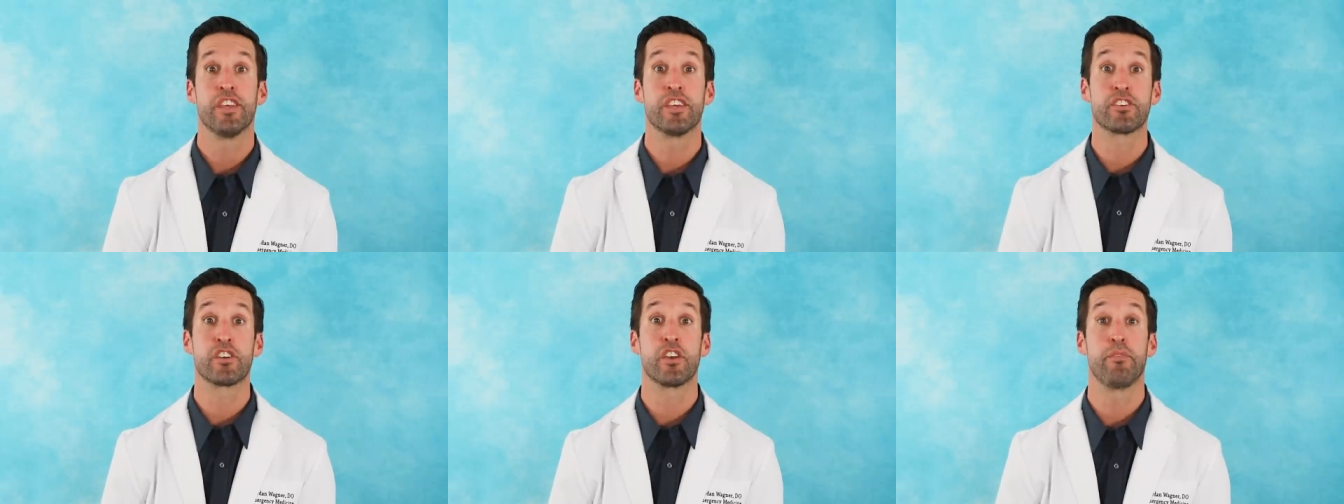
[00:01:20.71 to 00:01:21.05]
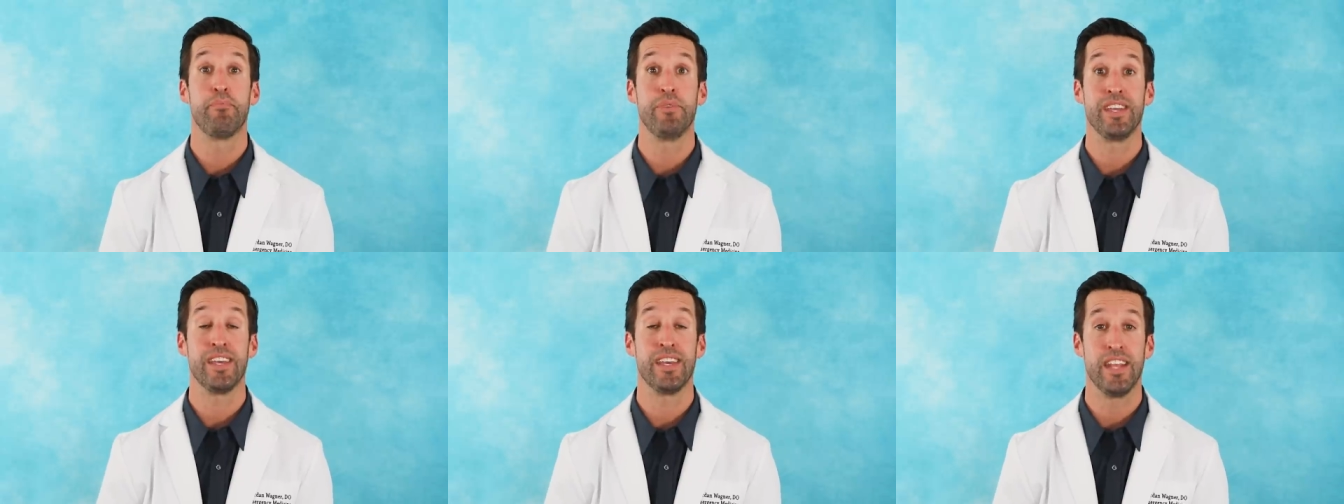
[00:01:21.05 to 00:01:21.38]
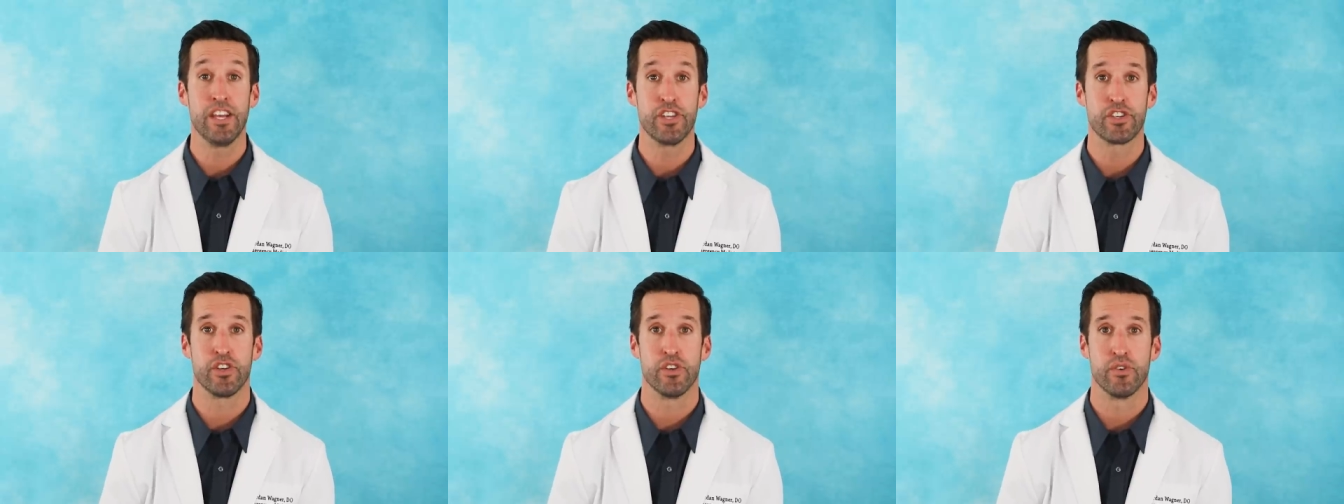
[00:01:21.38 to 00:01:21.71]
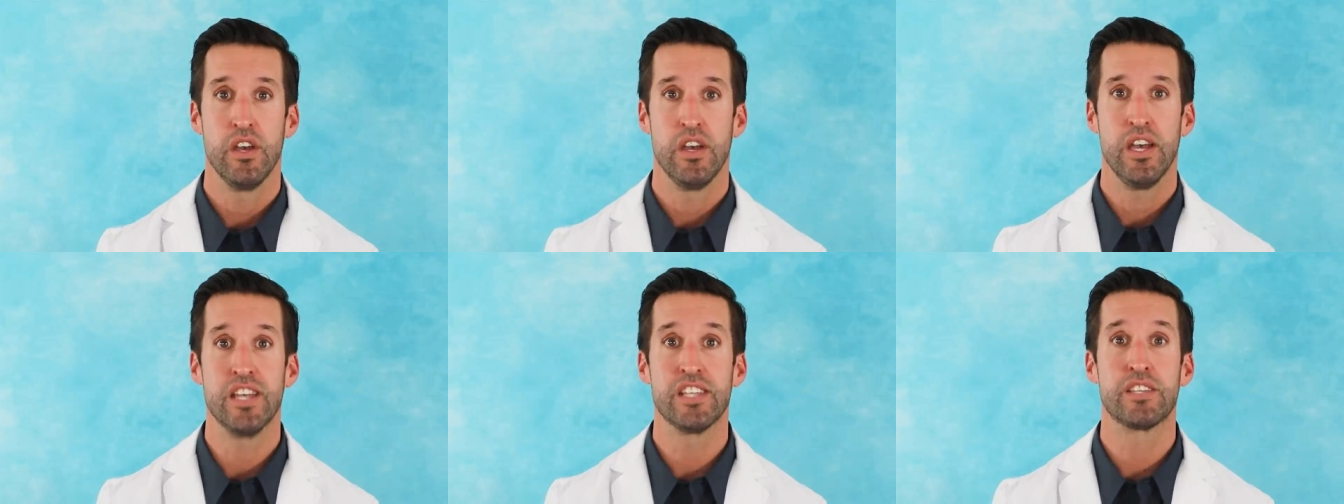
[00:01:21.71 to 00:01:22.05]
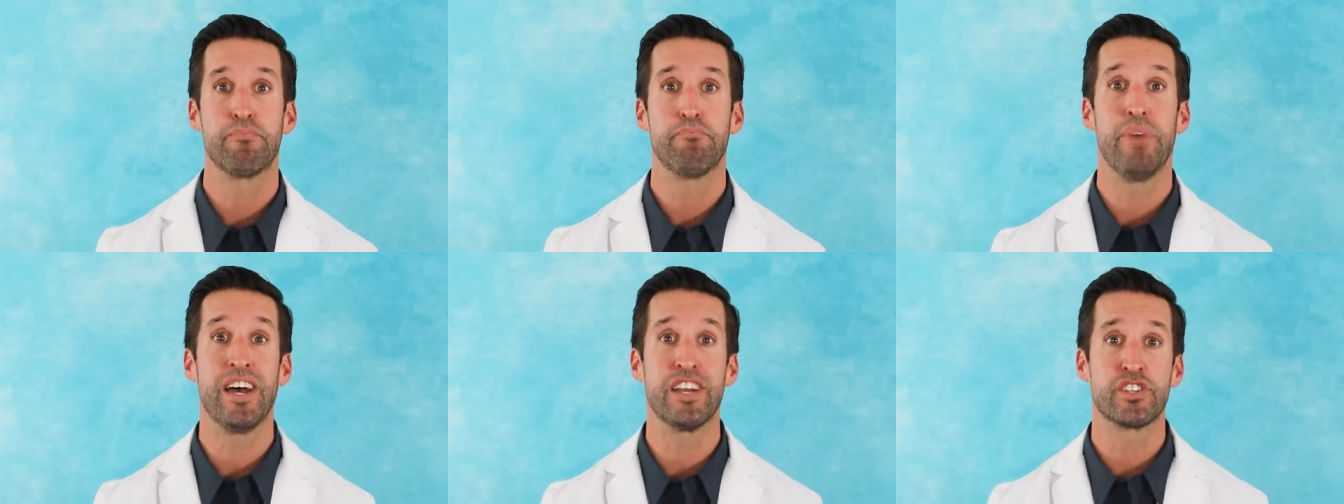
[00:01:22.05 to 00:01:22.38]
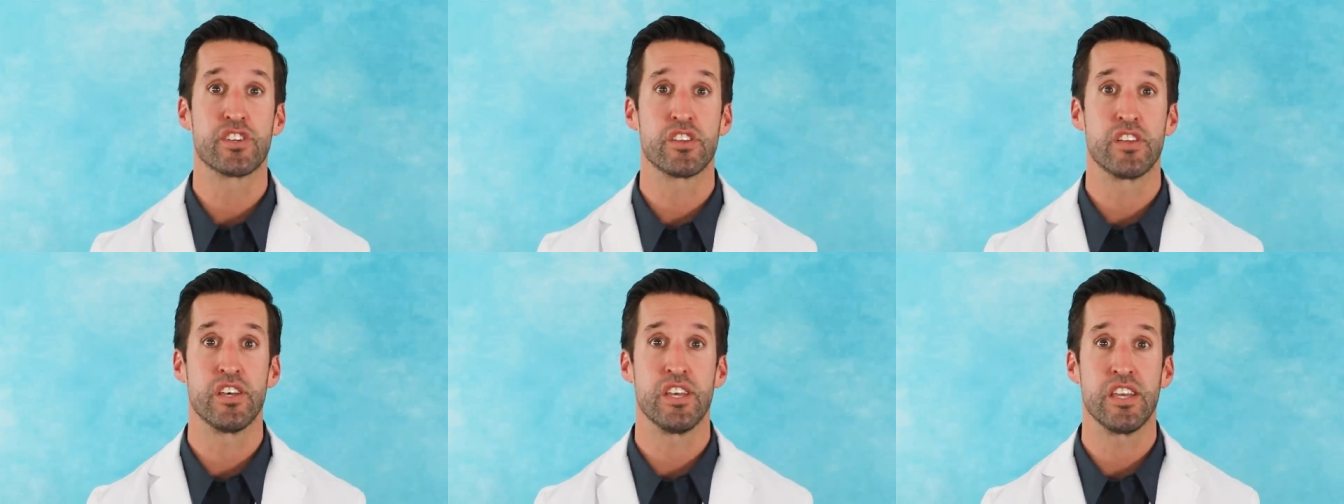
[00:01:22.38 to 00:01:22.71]
this could be an issue,
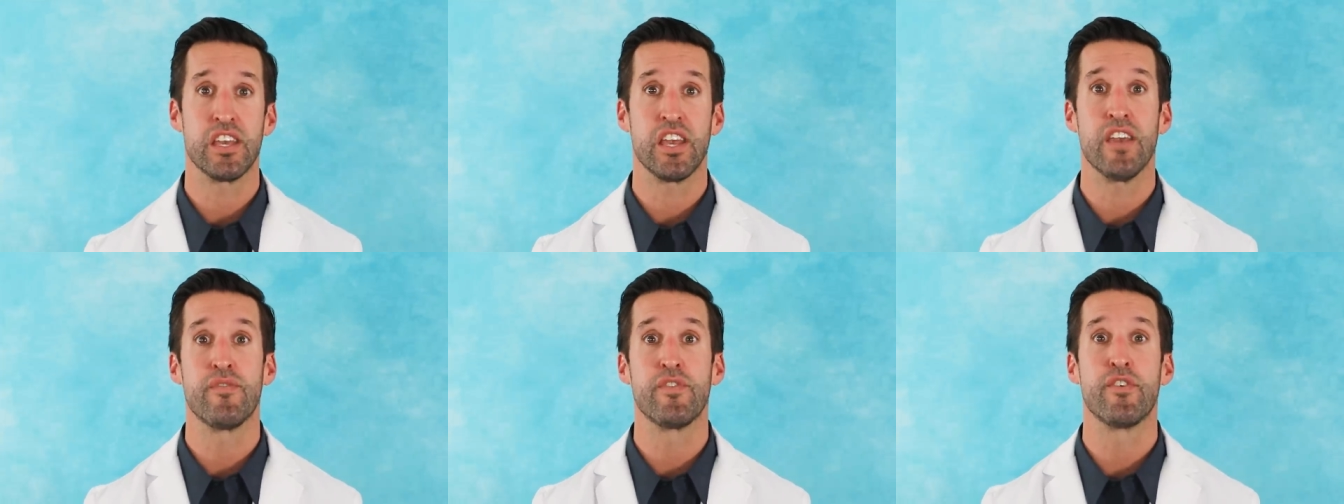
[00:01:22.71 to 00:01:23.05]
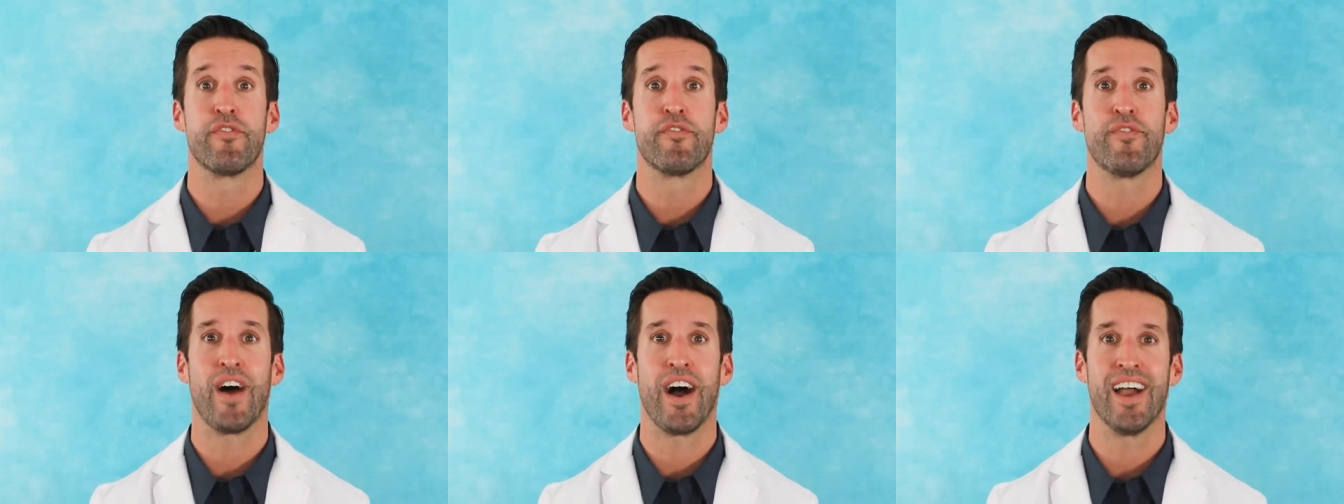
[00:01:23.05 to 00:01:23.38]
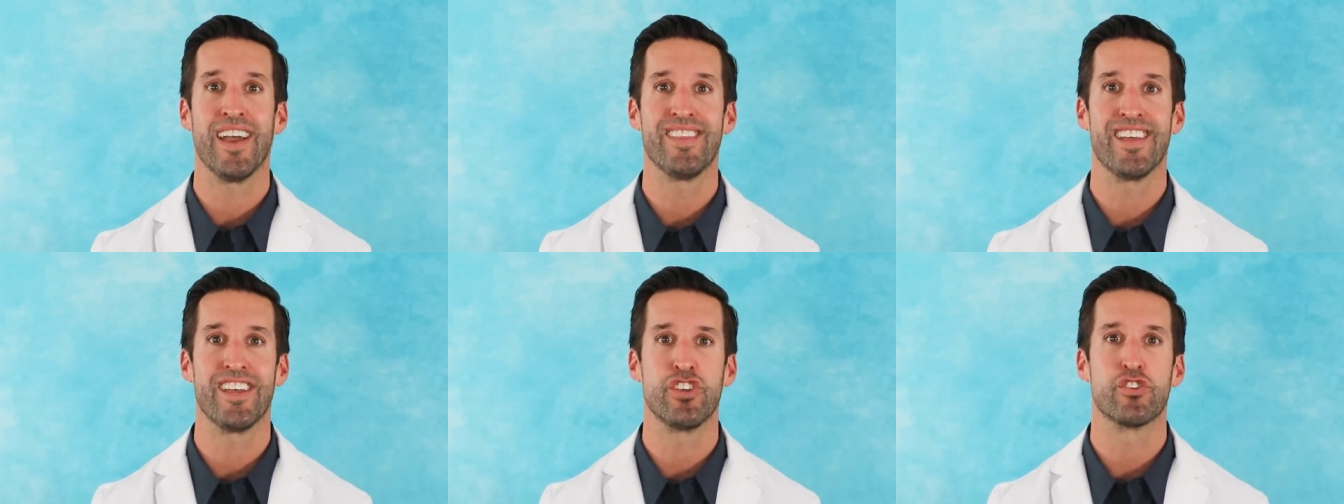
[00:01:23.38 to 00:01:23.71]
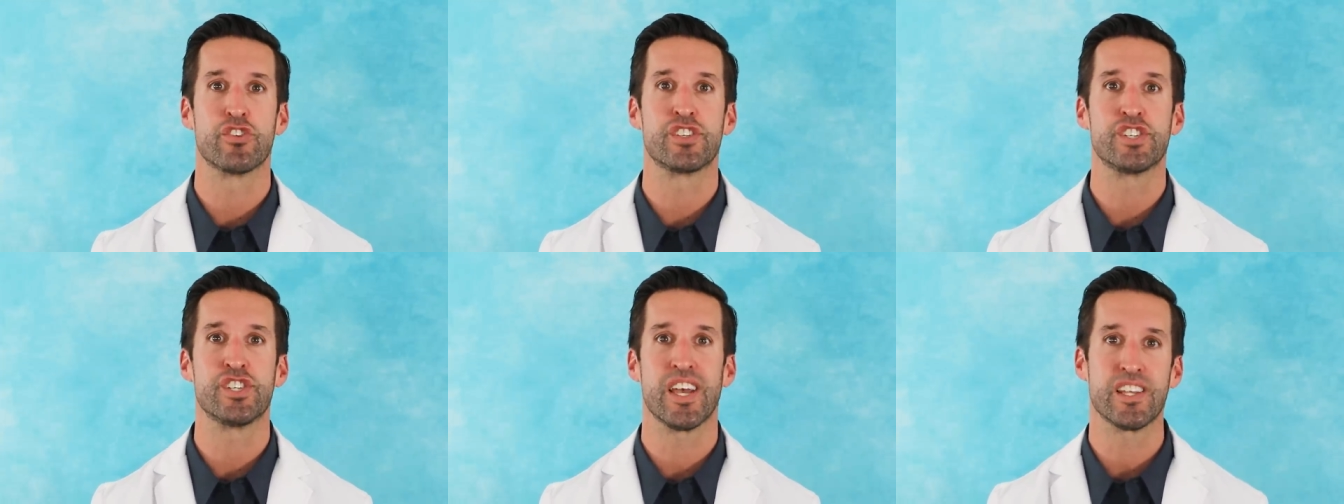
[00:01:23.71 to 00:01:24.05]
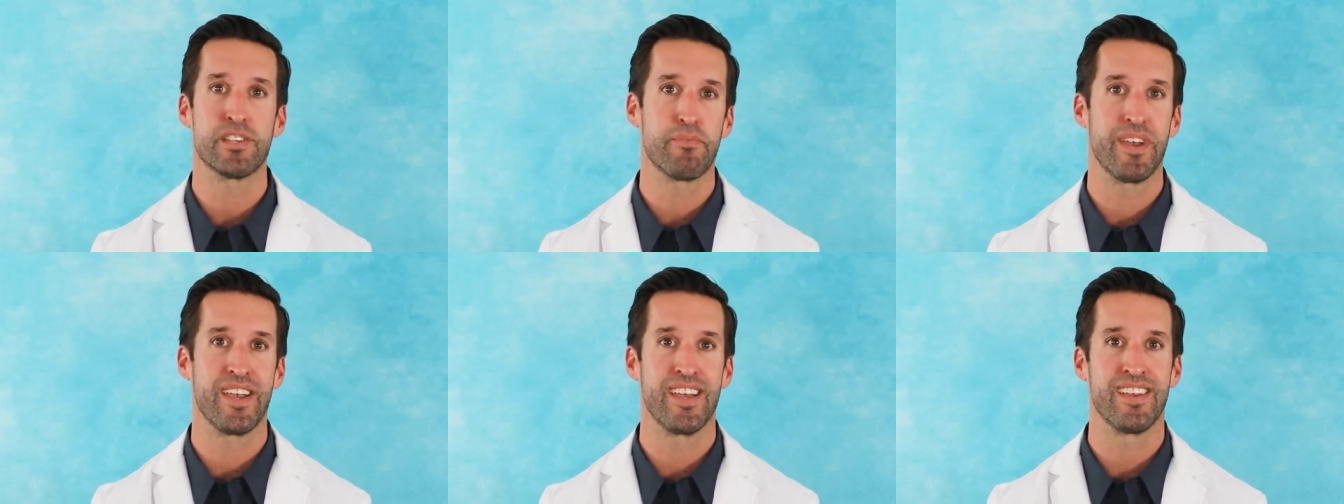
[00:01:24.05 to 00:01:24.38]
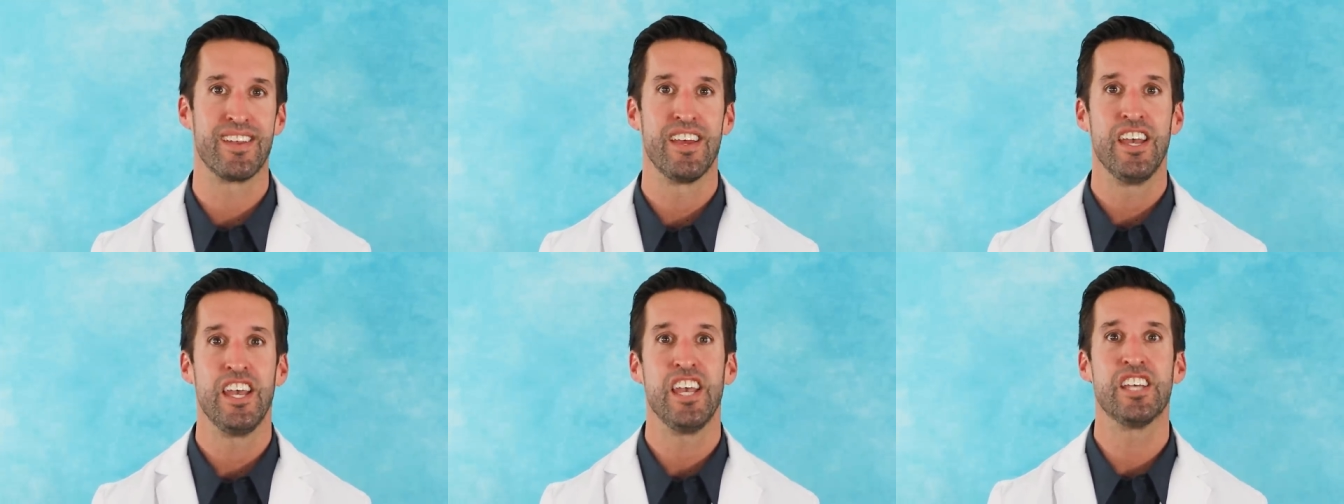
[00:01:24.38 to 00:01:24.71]
especially if you find that your chest pain
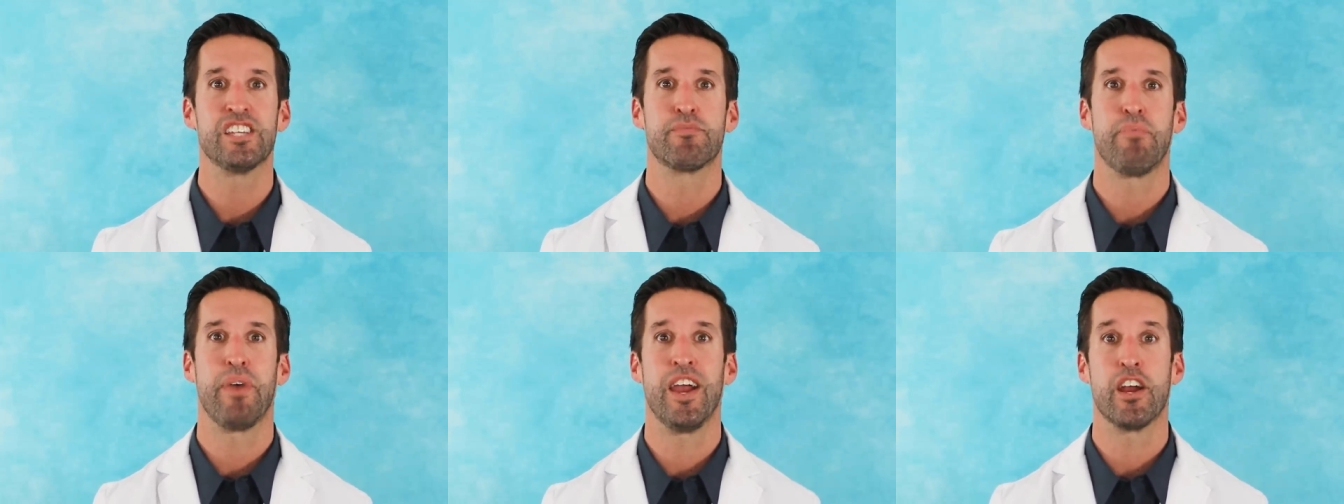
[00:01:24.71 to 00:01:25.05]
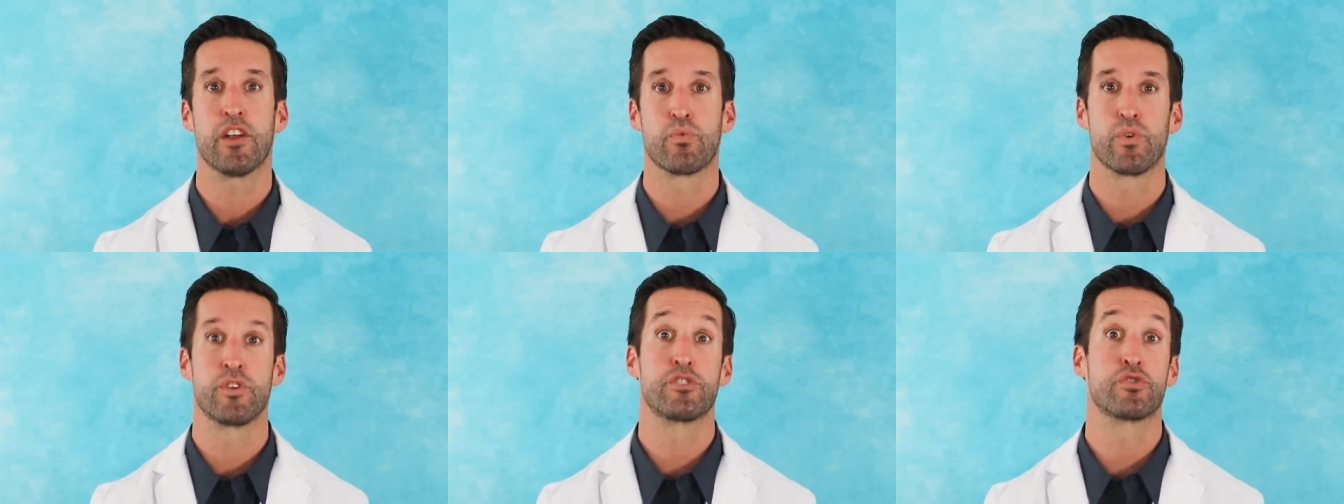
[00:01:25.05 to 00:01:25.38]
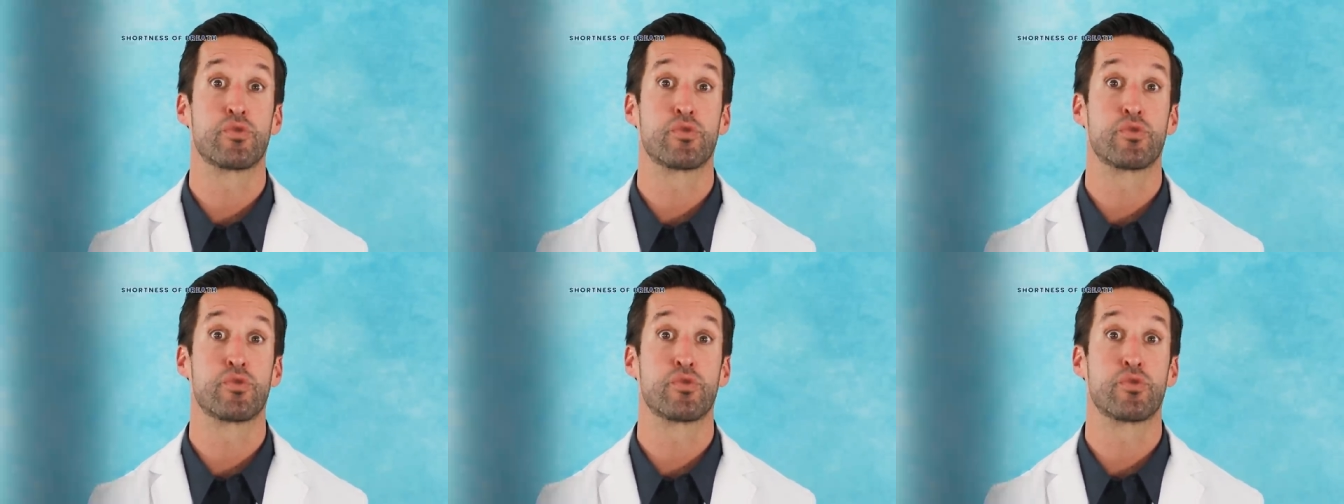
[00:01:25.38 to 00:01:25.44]
is paired with